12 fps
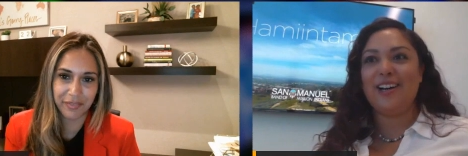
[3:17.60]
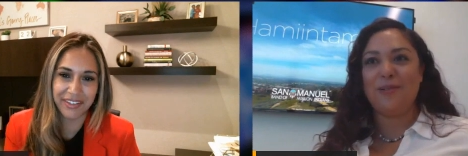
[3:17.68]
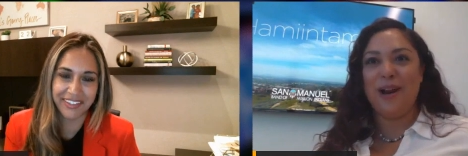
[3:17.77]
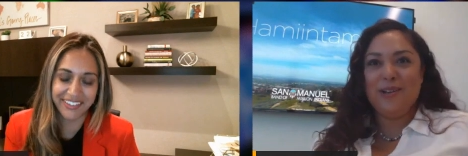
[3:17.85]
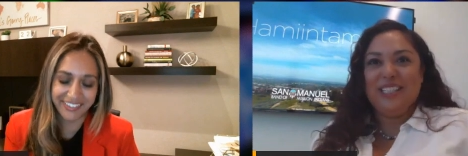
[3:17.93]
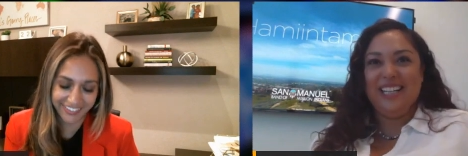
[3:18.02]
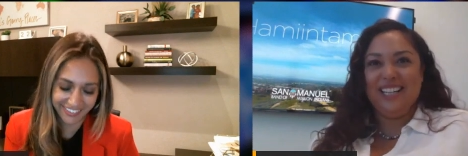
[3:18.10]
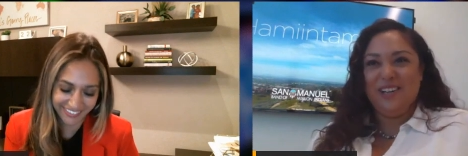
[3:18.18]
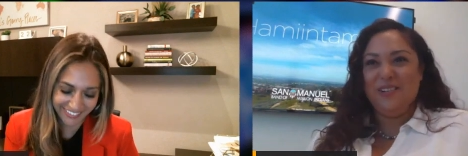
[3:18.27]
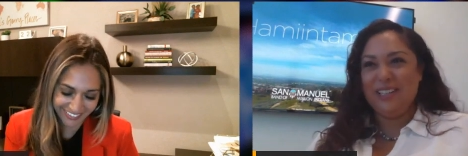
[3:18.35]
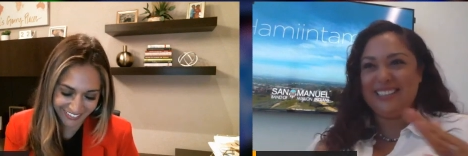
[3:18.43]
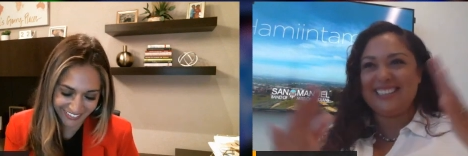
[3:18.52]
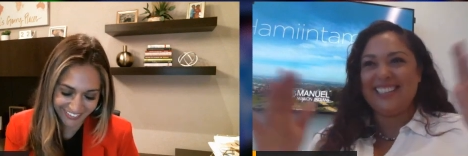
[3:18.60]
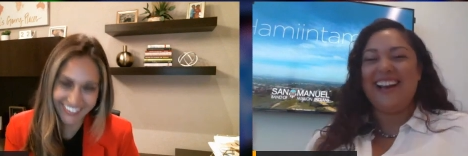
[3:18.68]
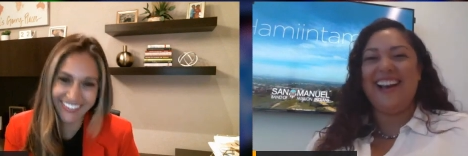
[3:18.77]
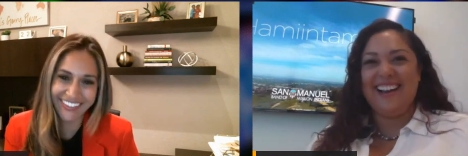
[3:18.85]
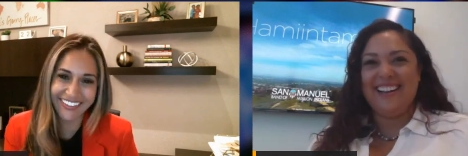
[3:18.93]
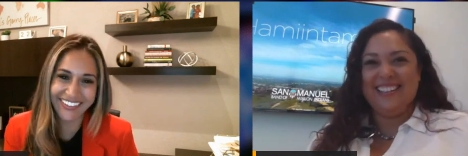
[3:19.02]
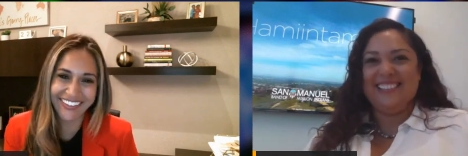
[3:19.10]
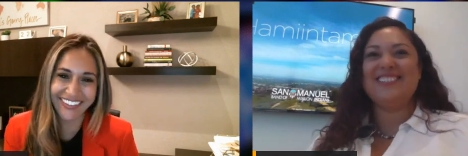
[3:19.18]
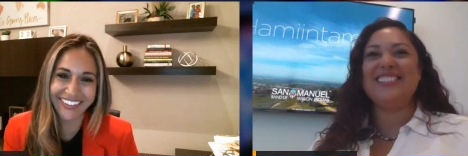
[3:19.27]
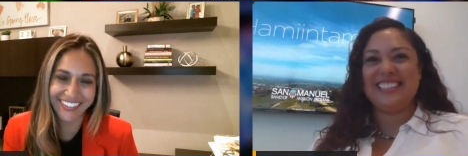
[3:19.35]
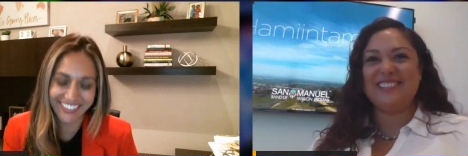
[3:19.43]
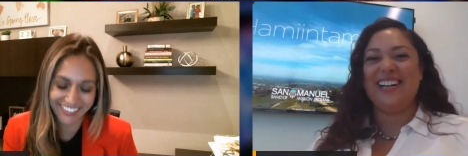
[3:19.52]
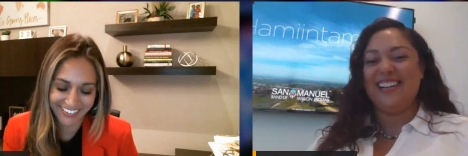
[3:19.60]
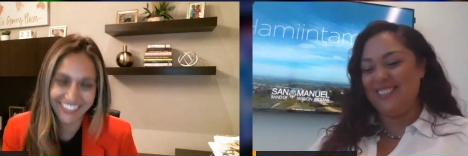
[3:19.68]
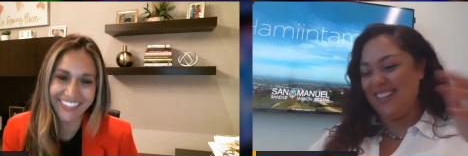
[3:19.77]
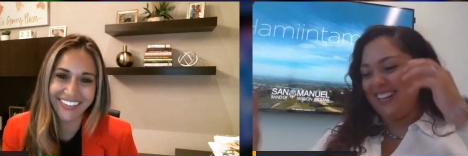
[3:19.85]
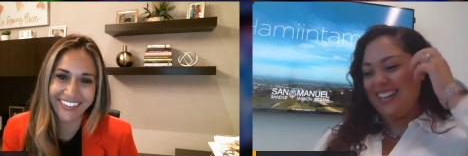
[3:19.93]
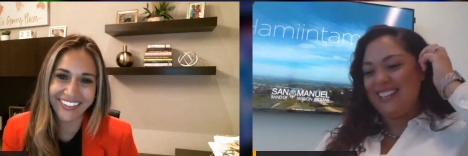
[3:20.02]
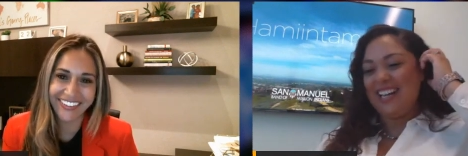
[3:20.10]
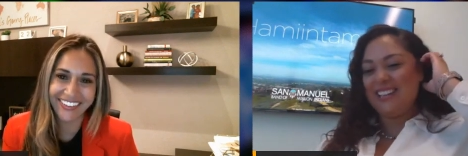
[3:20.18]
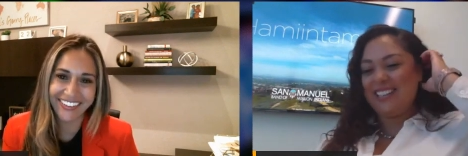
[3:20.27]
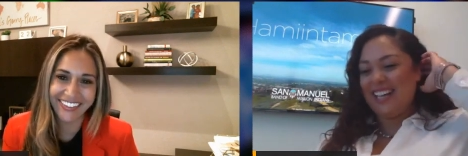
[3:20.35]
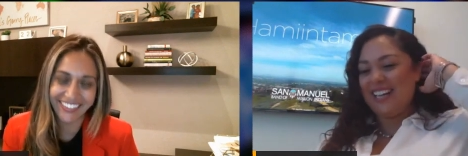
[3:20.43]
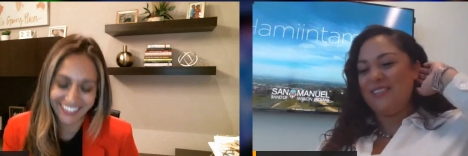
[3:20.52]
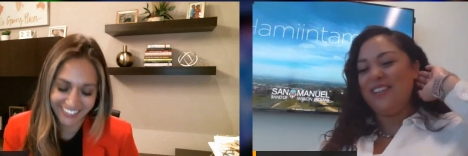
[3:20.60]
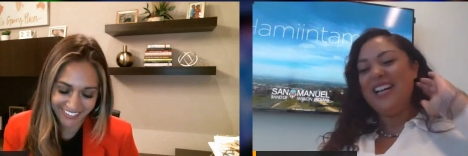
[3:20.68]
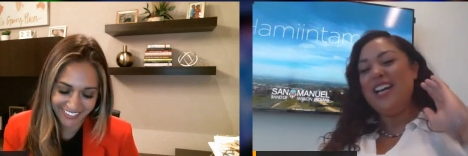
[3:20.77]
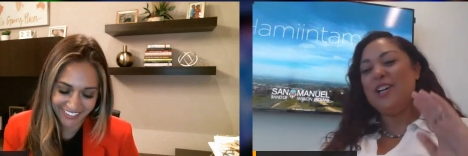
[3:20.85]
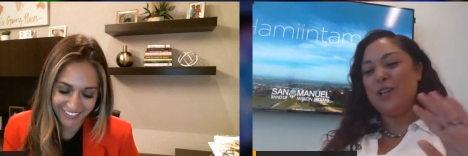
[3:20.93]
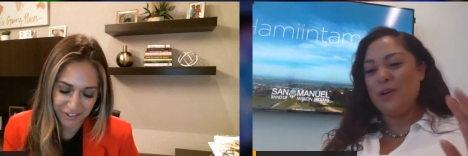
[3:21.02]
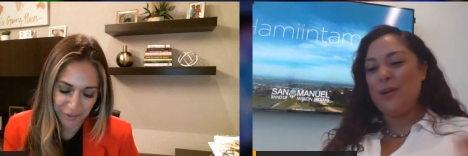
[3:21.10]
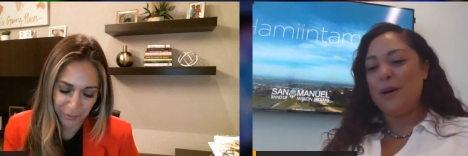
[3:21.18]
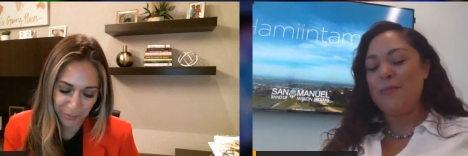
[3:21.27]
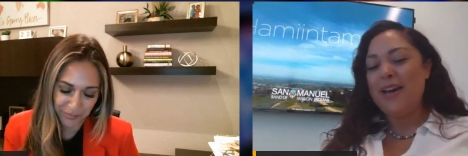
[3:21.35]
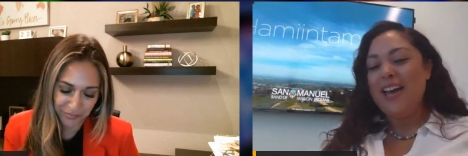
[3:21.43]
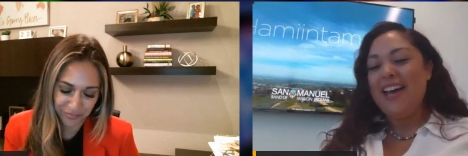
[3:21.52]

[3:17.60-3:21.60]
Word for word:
Speaker 1: around which I was around, right? And then kind of grew up.